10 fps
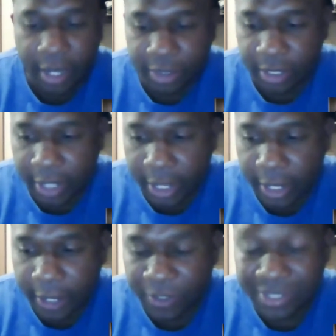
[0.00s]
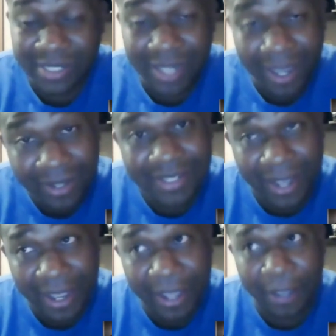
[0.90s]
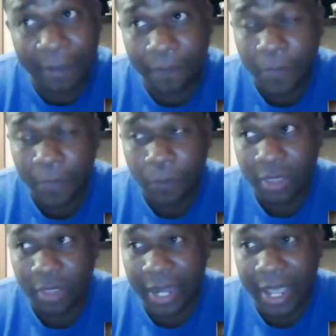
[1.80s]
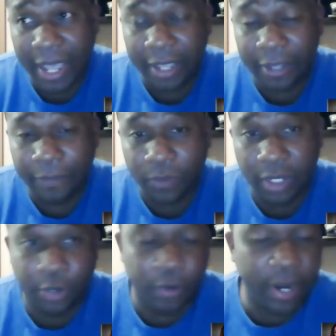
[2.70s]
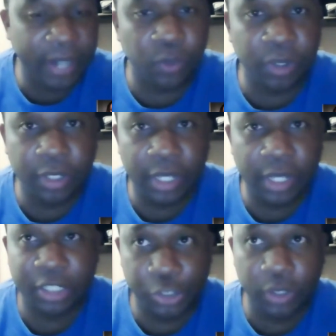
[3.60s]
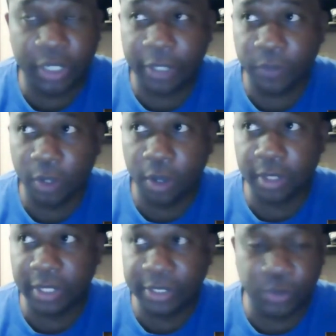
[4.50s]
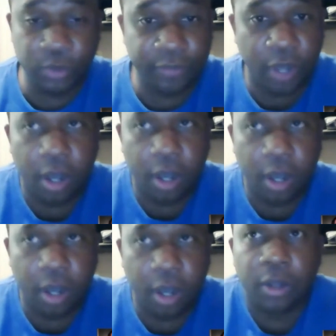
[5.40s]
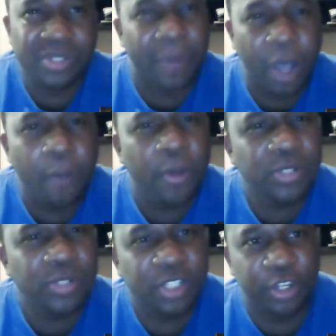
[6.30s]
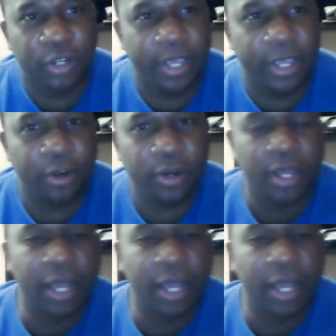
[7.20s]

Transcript: And then the second time that I interacted with Julie on the intuitive call was almost a year later.